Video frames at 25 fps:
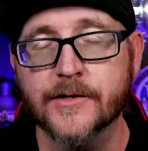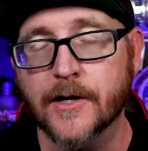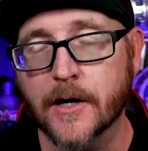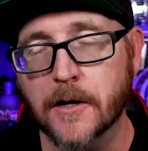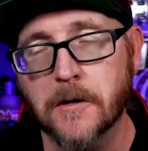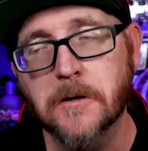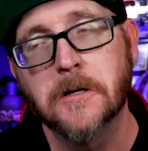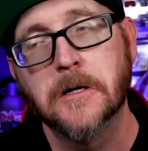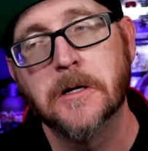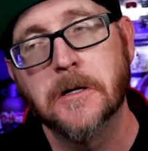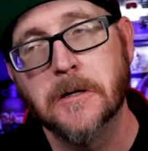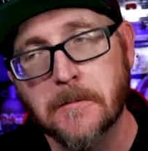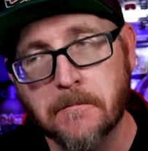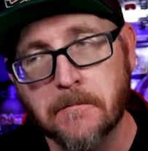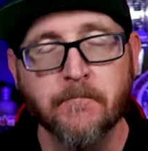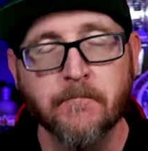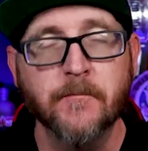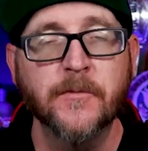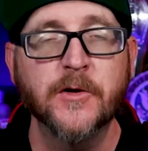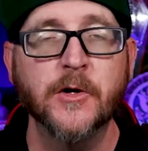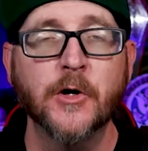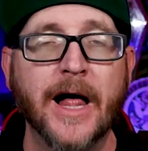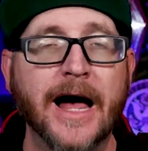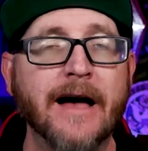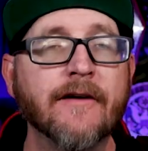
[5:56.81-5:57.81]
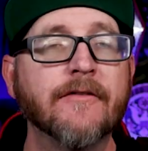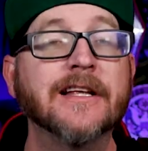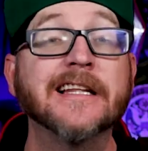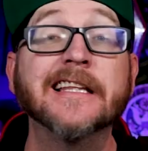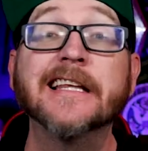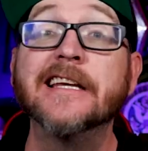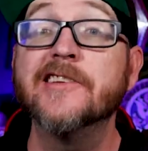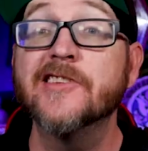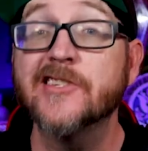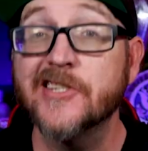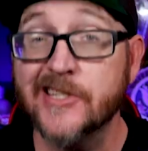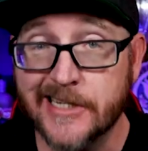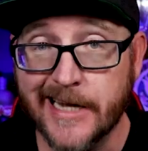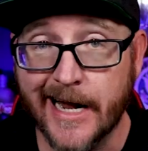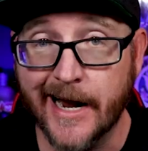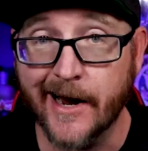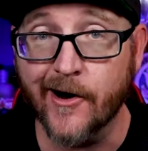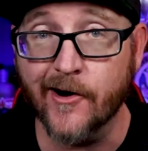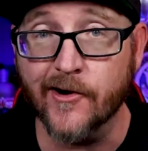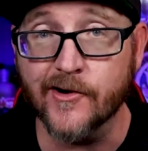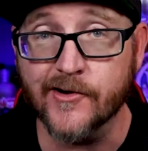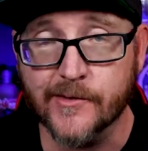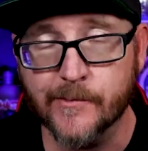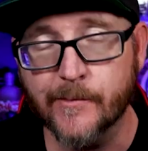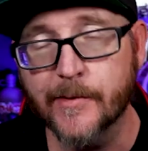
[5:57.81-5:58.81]
So you'll have at least
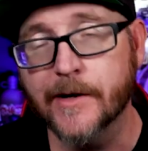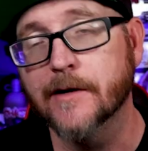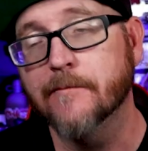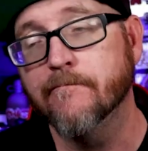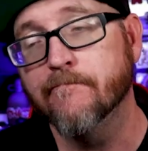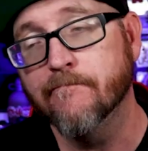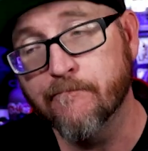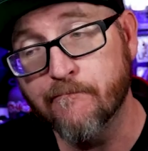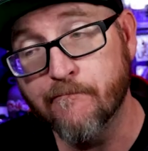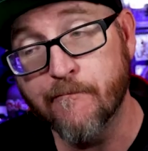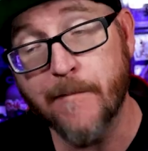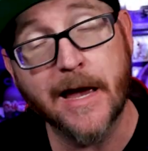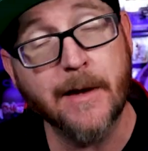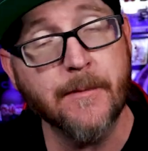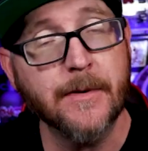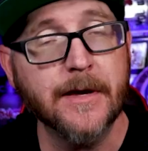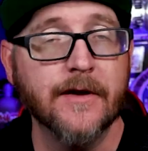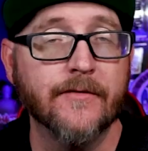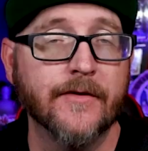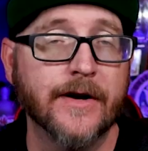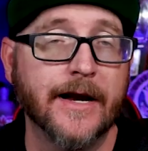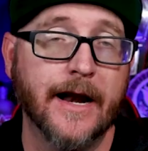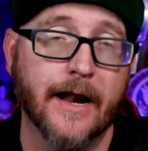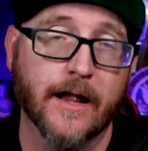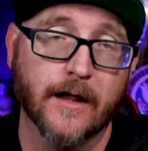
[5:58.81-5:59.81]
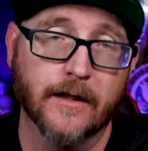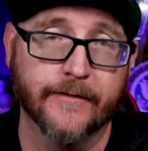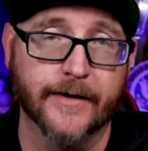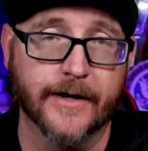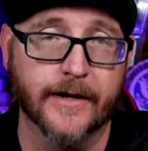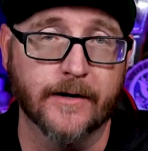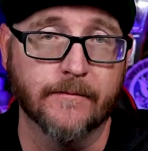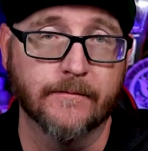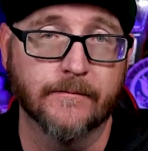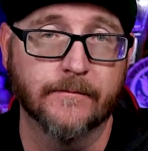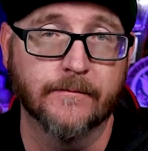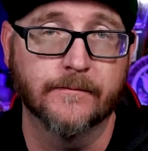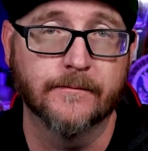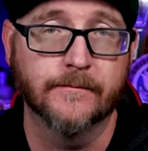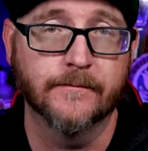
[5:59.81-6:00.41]
stairs, but maybe even an elevator.